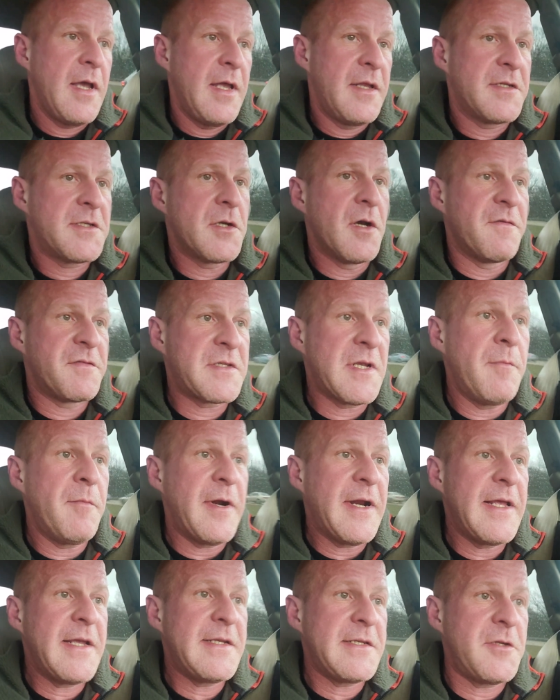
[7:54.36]
And so if
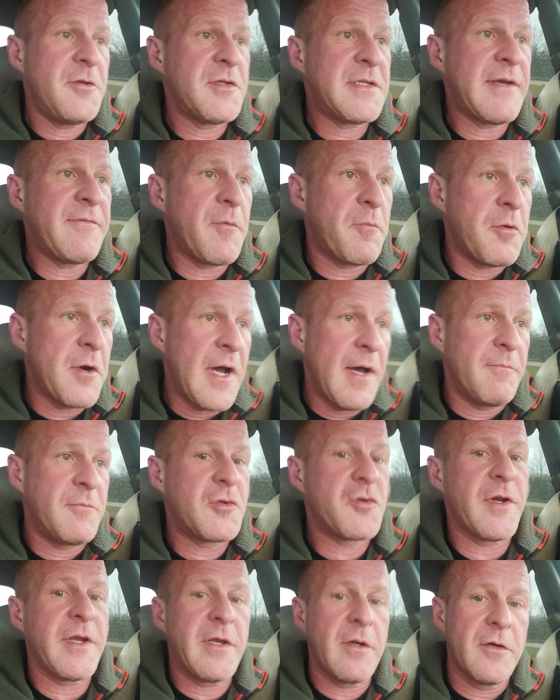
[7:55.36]
somebody used to have a
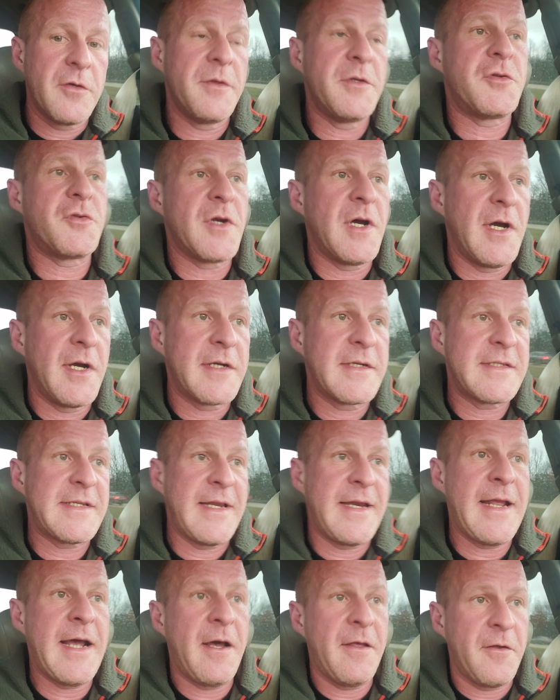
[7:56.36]
problem drinking or doing
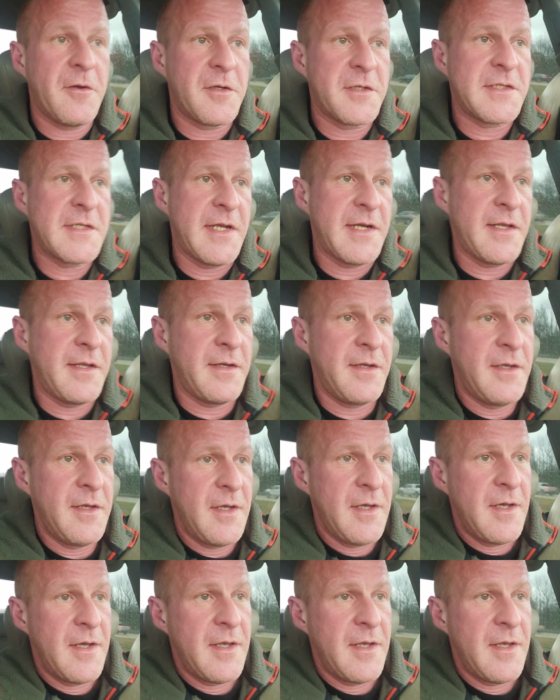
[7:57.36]
drugs, and now all of a sudden